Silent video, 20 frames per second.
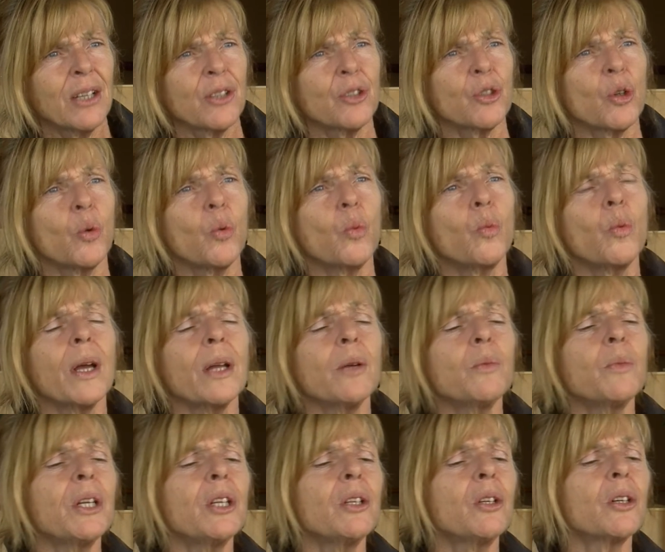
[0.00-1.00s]
So
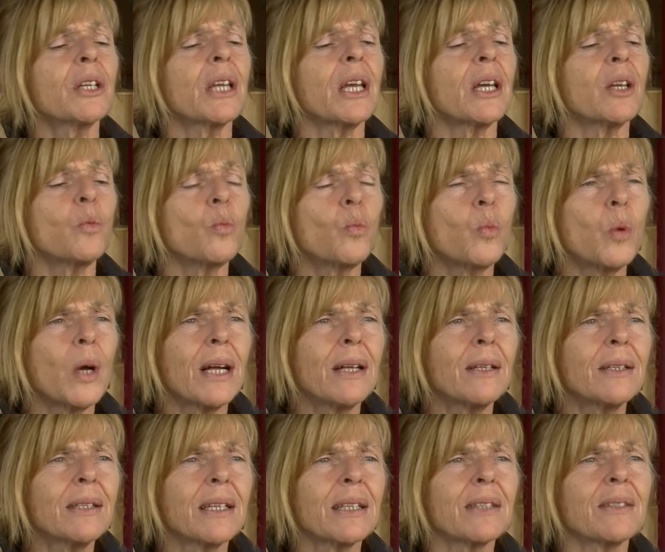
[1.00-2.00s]
when we look at
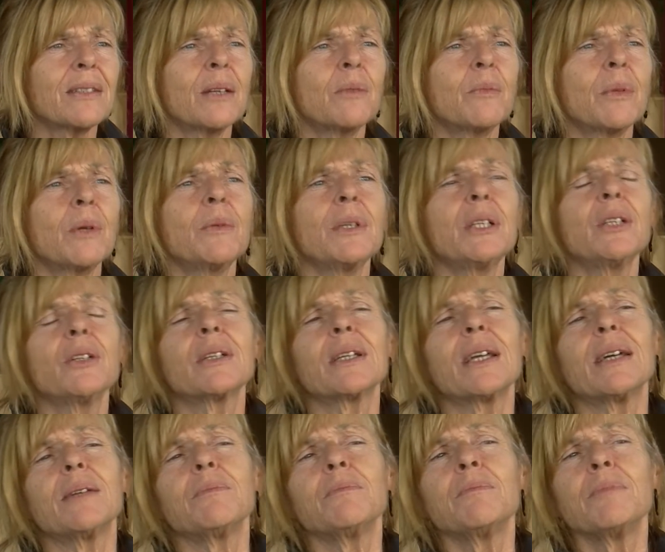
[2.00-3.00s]
wellness and when we look
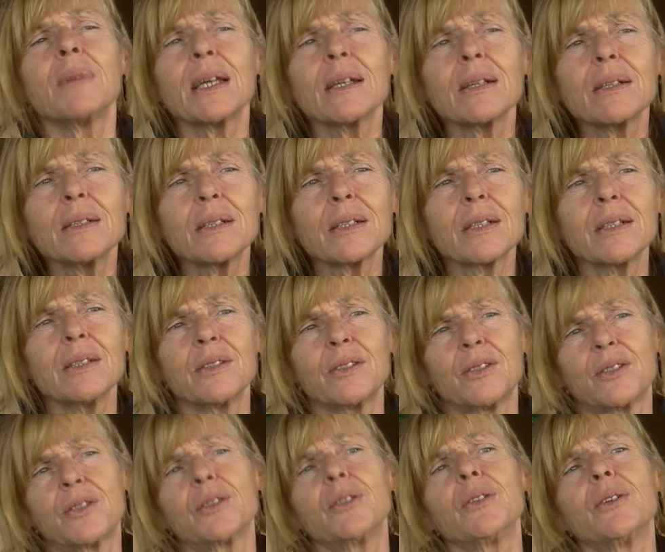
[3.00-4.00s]
at medical
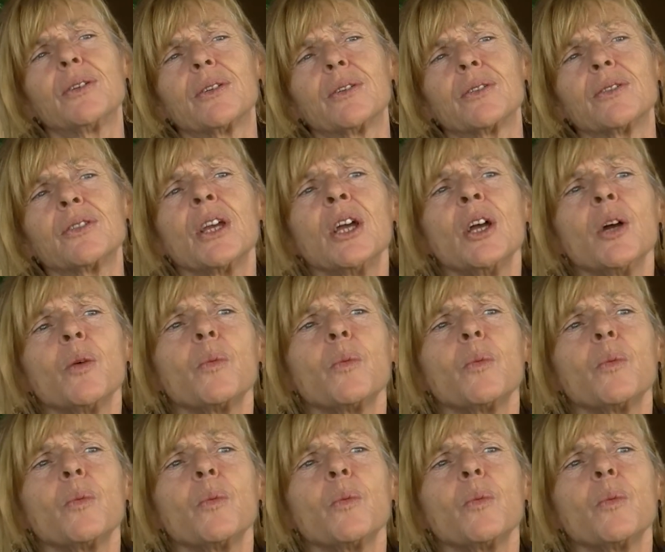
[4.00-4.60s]
concerns,